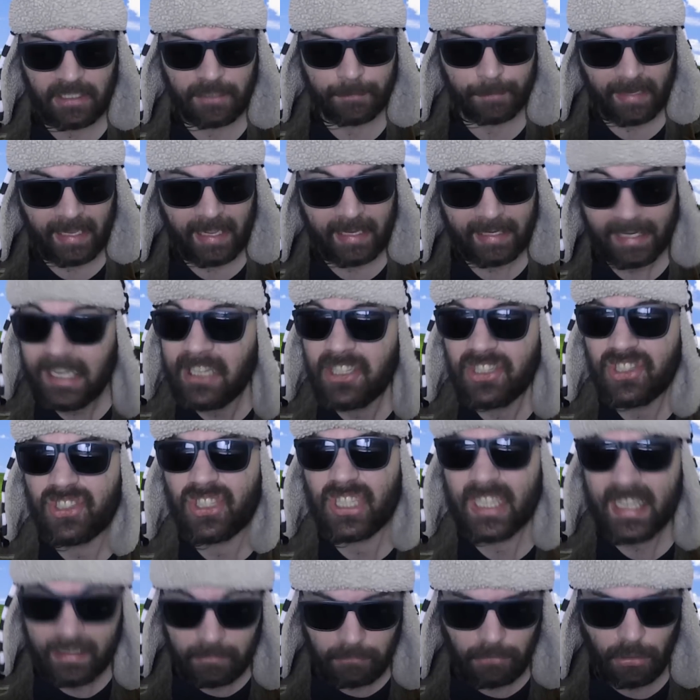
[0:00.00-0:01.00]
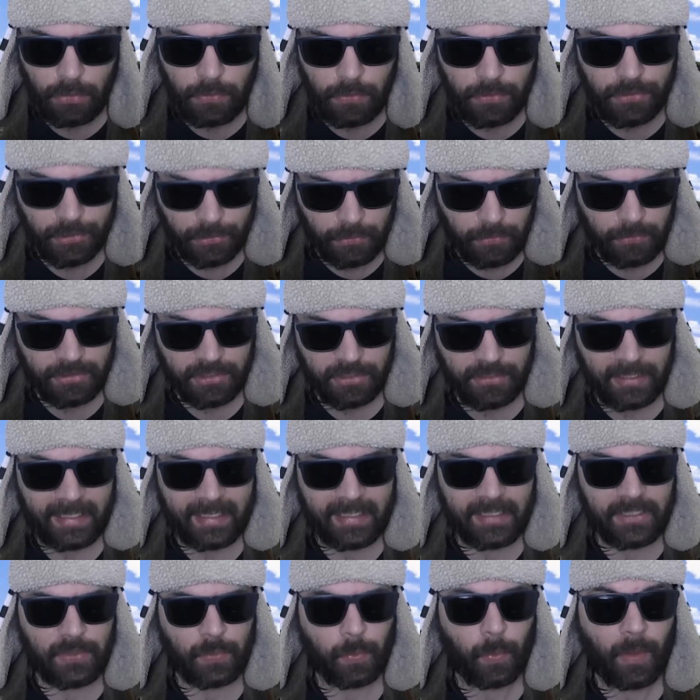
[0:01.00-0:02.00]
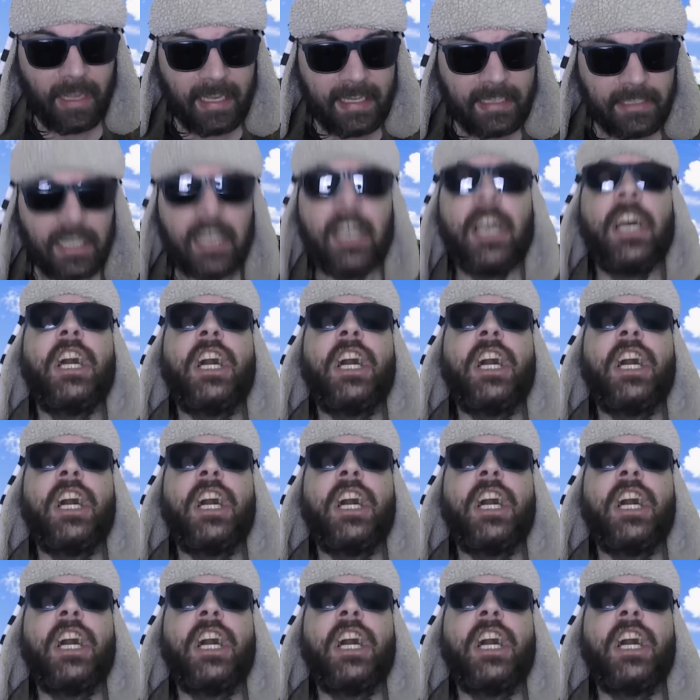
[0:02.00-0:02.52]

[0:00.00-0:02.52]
it's black and 0 dudes think it's white,